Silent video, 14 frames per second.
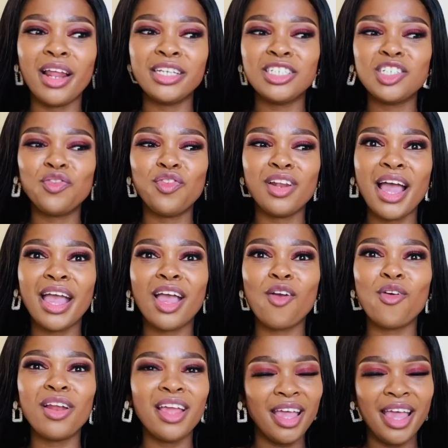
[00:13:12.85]
I just feel like
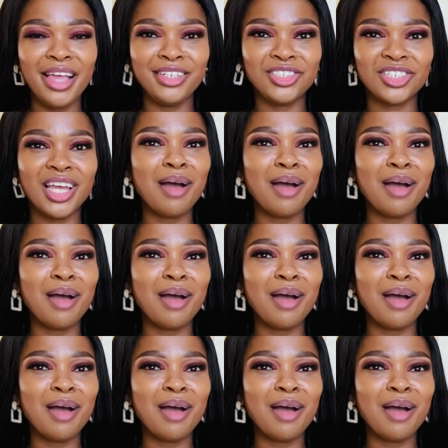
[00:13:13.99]
play age,